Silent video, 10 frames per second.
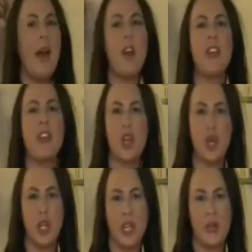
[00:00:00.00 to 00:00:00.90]
about
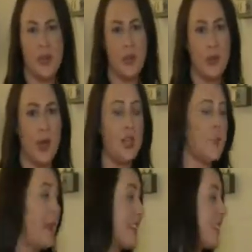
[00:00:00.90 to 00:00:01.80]
30 of those
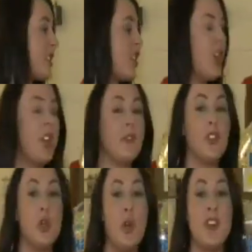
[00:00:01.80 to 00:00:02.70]
arrangements. That's 30
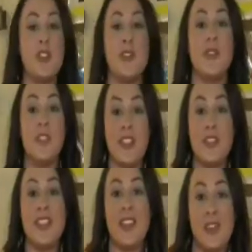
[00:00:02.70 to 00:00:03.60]
of
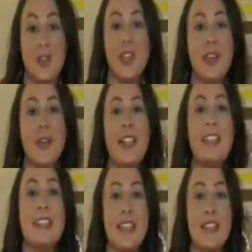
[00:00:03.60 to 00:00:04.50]
250 see that. They're getting
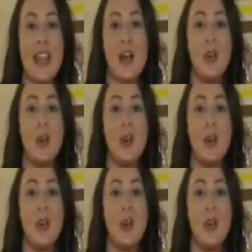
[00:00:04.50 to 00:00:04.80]
ready to send